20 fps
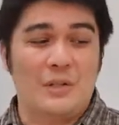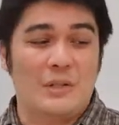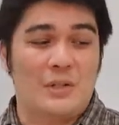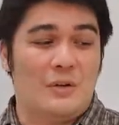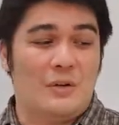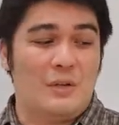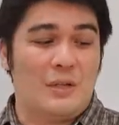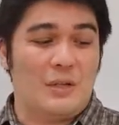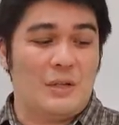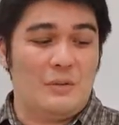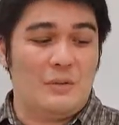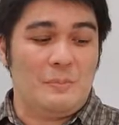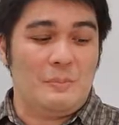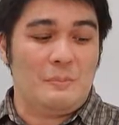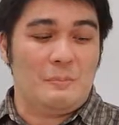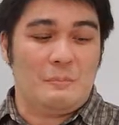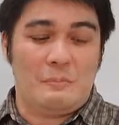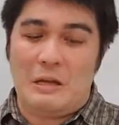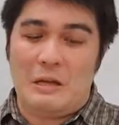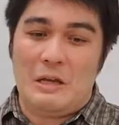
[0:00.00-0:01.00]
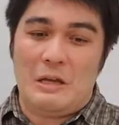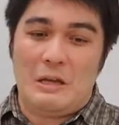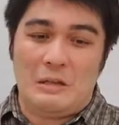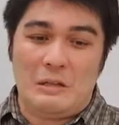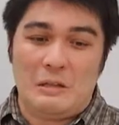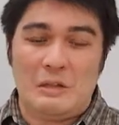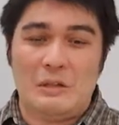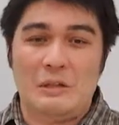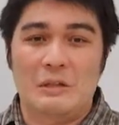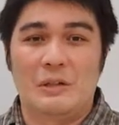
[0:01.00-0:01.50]
So you know,
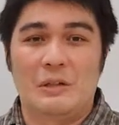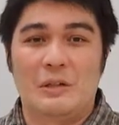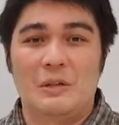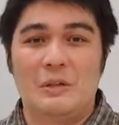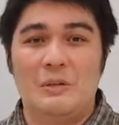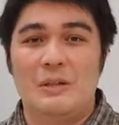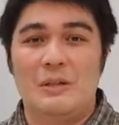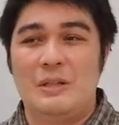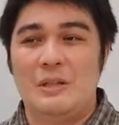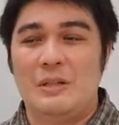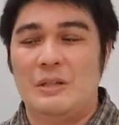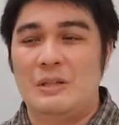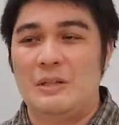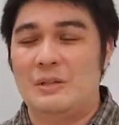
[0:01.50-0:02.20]
you learn,